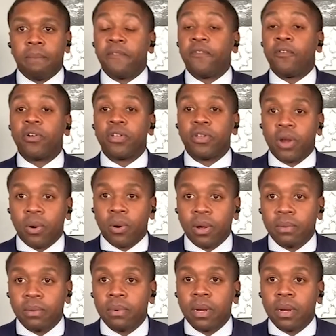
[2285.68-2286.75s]
before you know
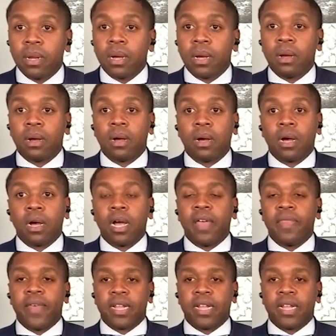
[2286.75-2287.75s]
it. And